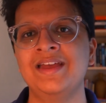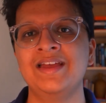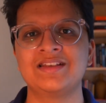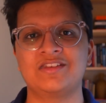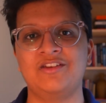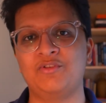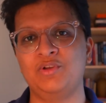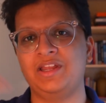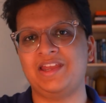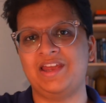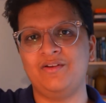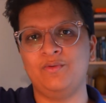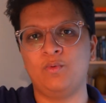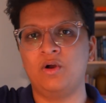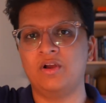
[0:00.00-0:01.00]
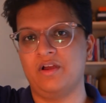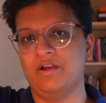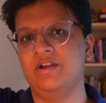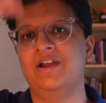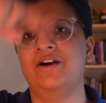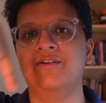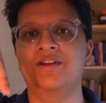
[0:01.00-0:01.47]
So you have to like kind of walk
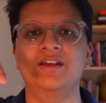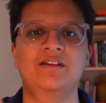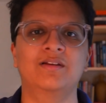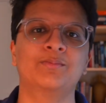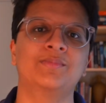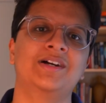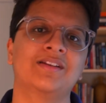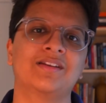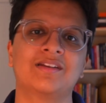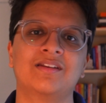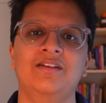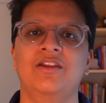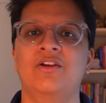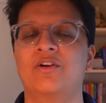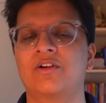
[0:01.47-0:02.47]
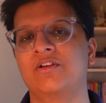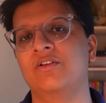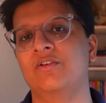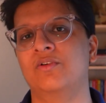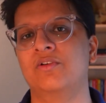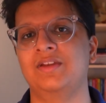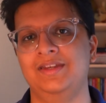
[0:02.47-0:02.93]
around Hillenbrand in order to
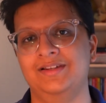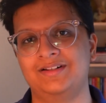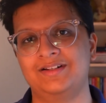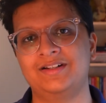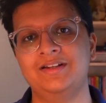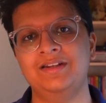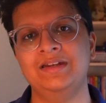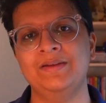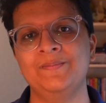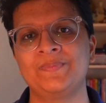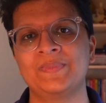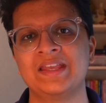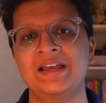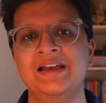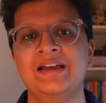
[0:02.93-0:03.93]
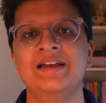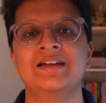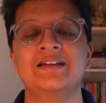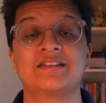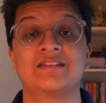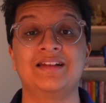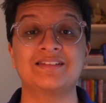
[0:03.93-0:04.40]
go to Earhart.
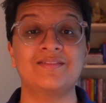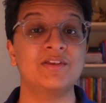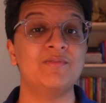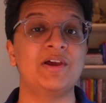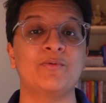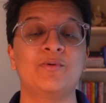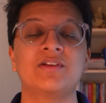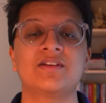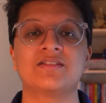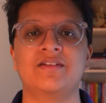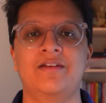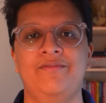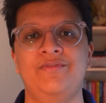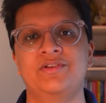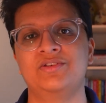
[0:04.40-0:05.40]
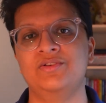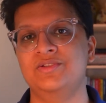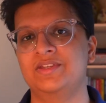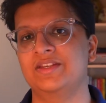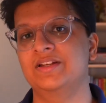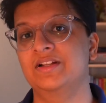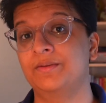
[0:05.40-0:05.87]
So that's something you might want to consider if you're
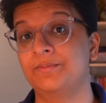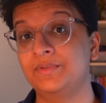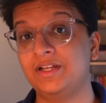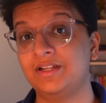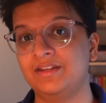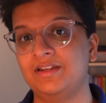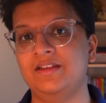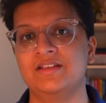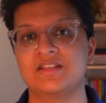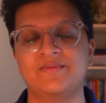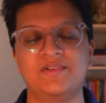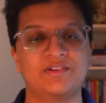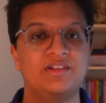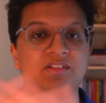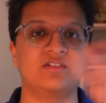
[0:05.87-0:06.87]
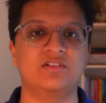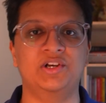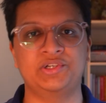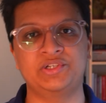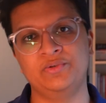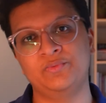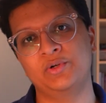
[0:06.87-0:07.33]
choosing Hillenbrand. There is a bit of
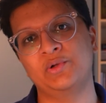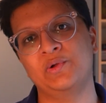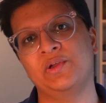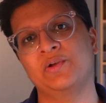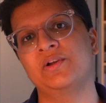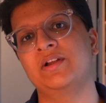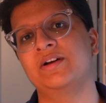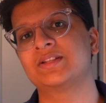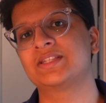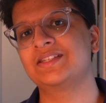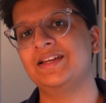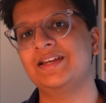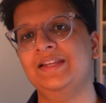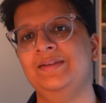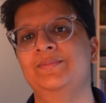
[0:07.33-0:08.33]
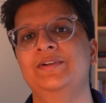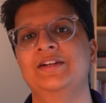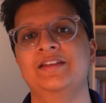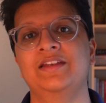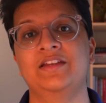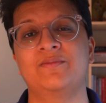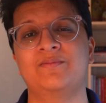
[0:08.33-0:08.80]
construction work going on outside,
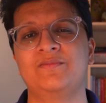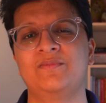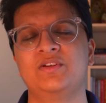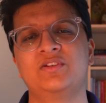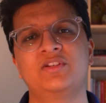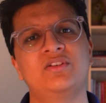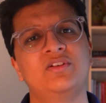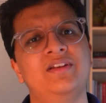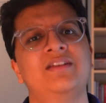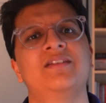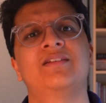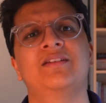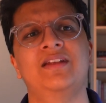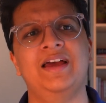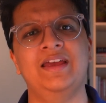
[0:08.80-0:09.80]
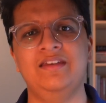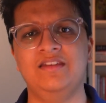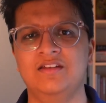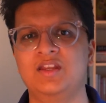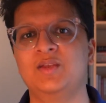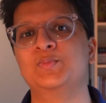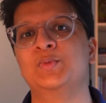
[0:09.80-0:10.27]
but it shouldn't
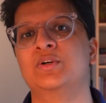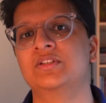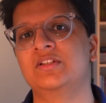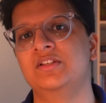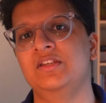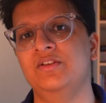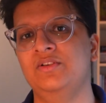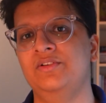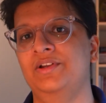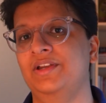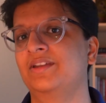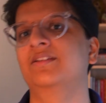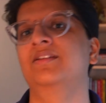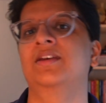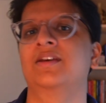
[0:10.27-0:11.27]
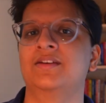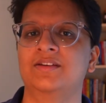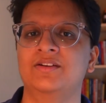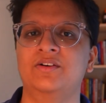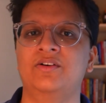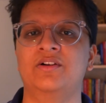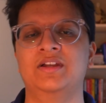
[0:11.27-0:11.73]
ideally bother you during the day
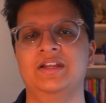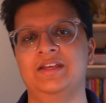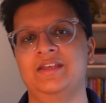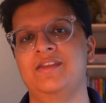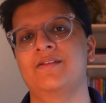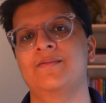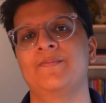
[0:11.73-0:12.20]
or night.